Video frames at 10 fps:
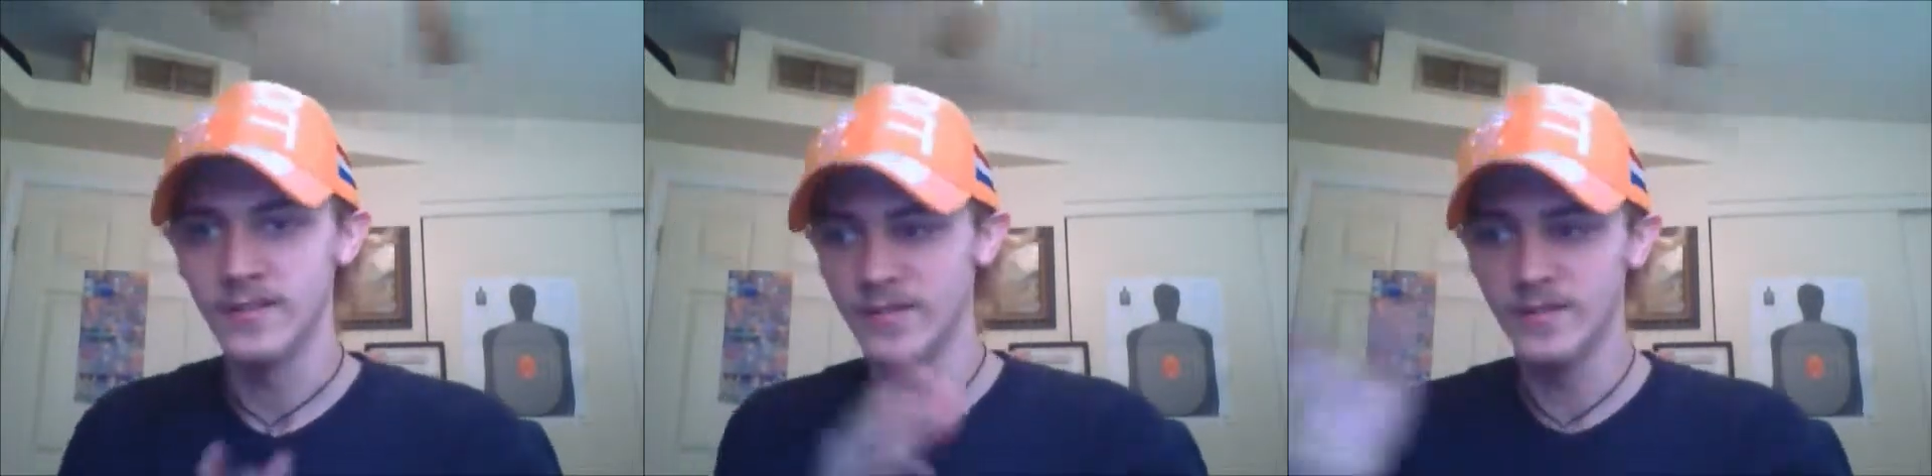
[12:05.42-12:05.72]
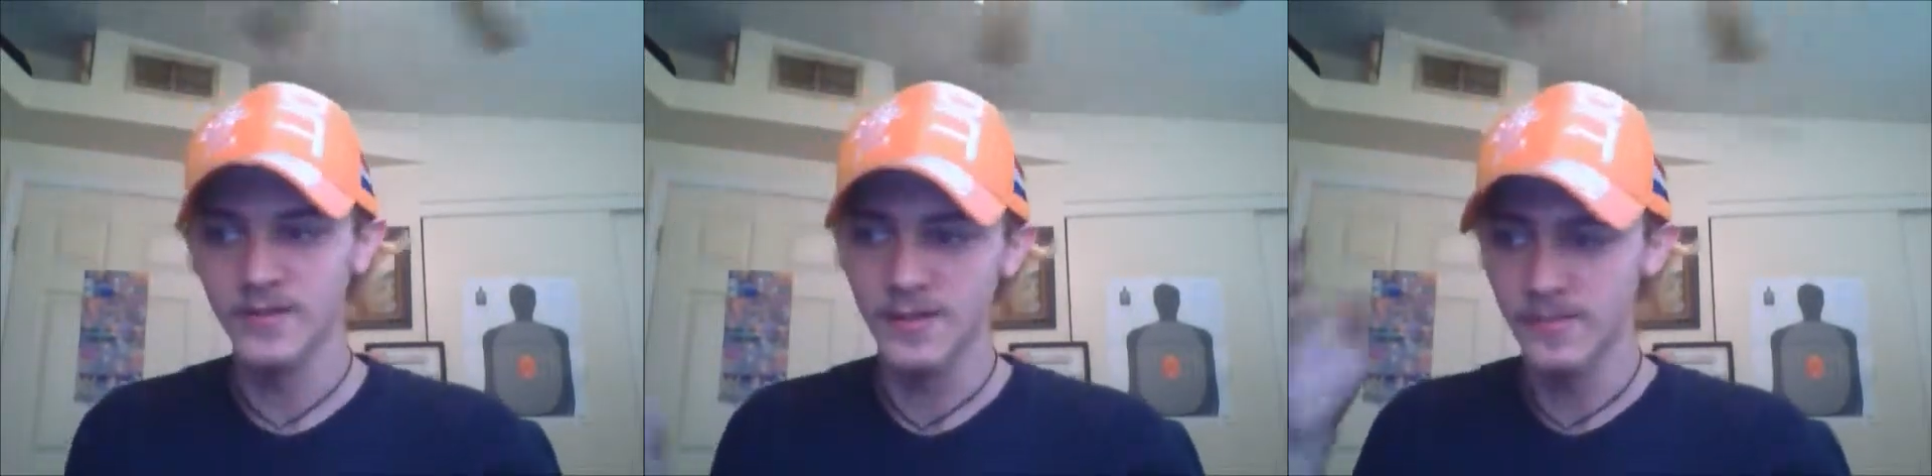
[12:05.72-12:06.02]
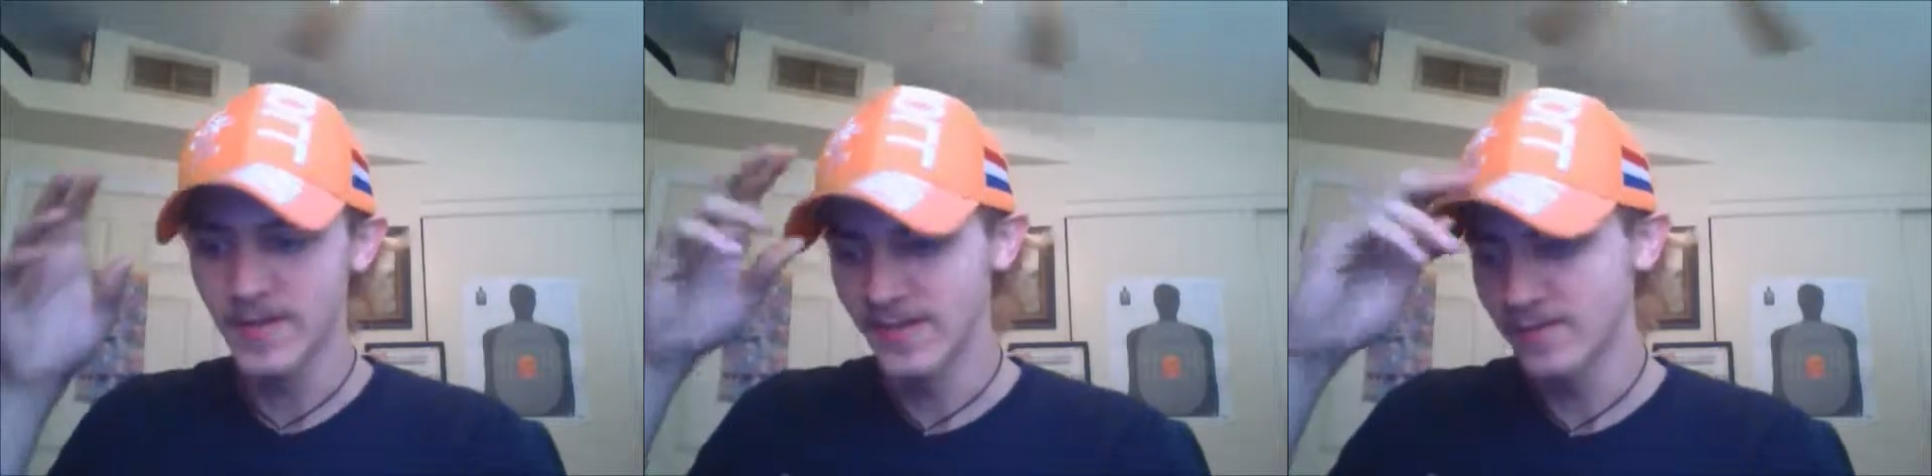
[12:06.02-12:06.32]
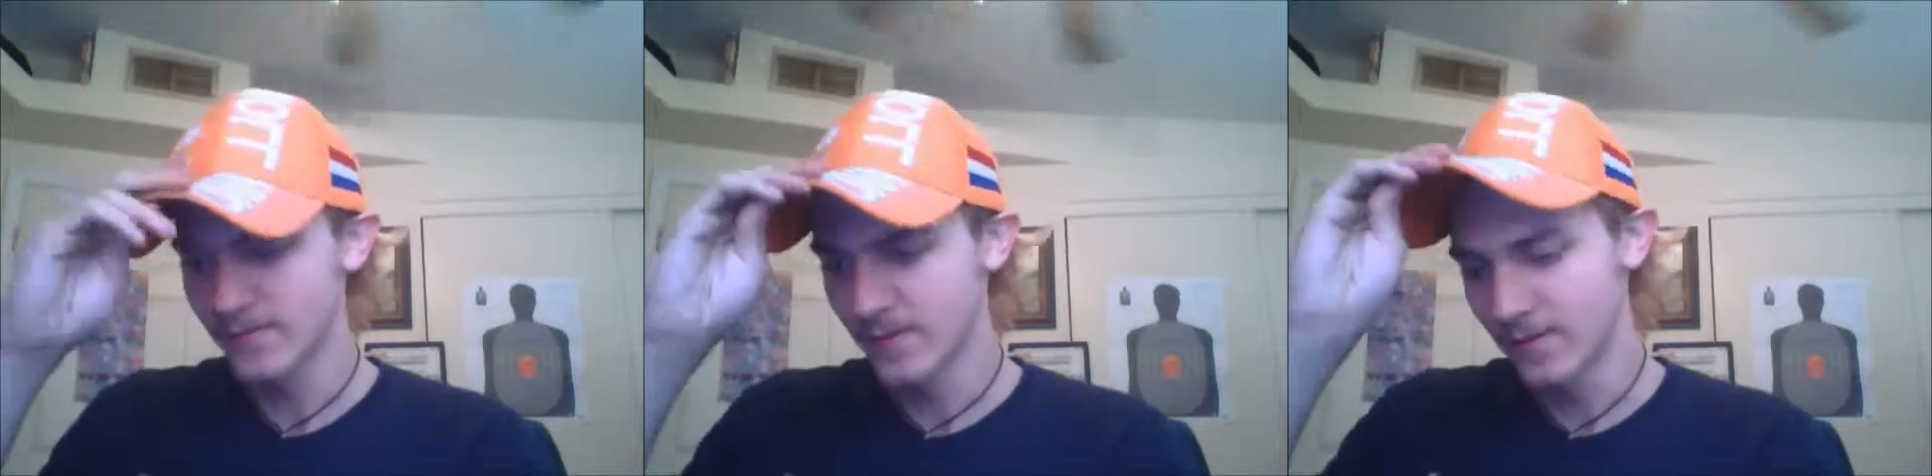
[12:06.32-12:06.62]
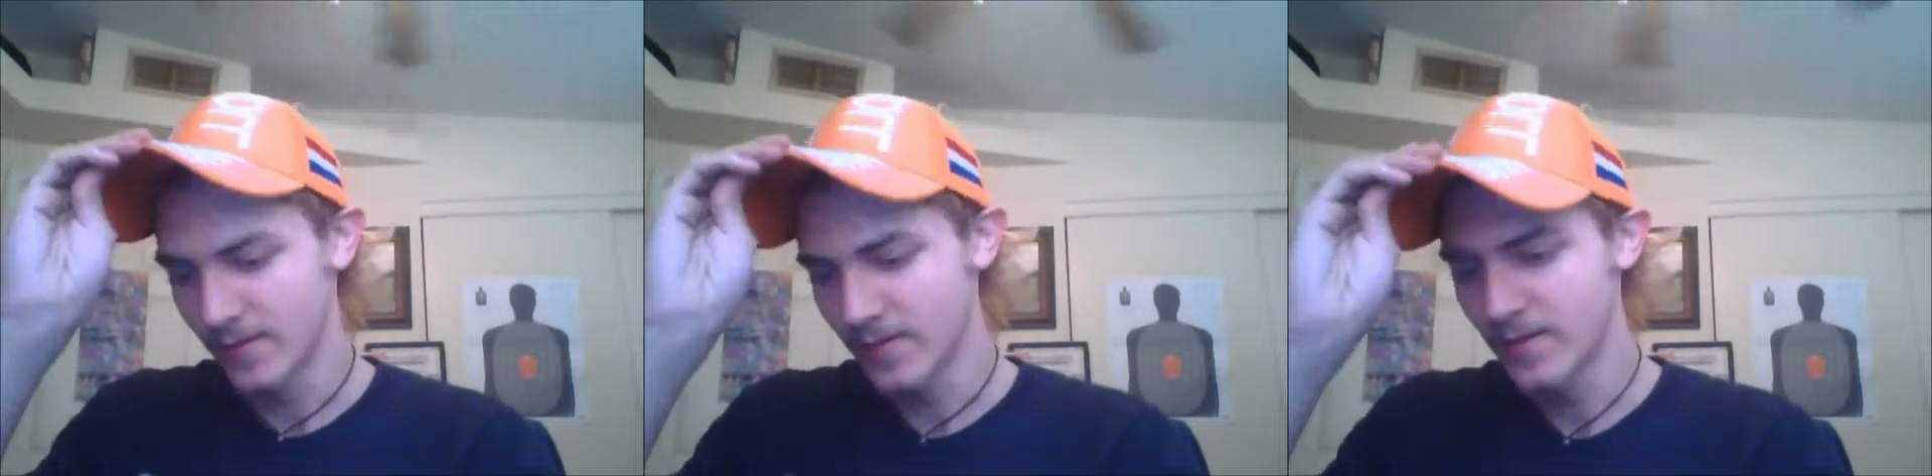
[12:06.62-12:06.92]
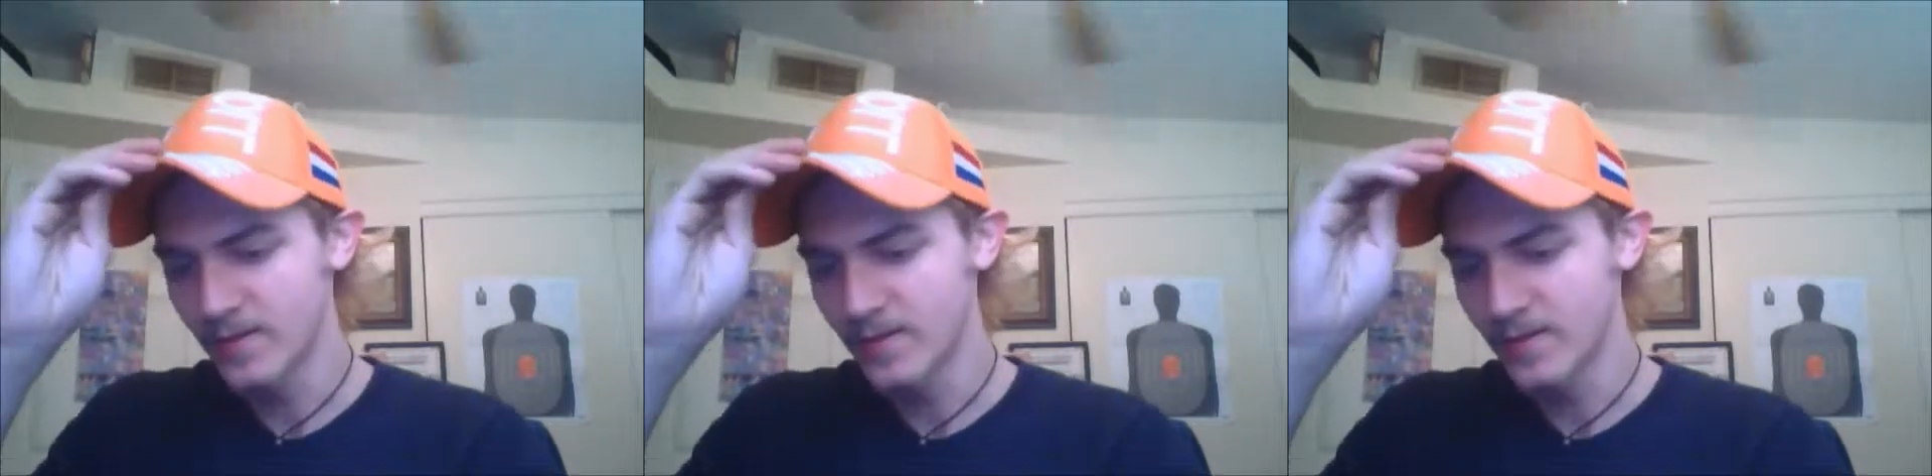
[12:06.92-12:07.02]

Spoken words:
to go back further.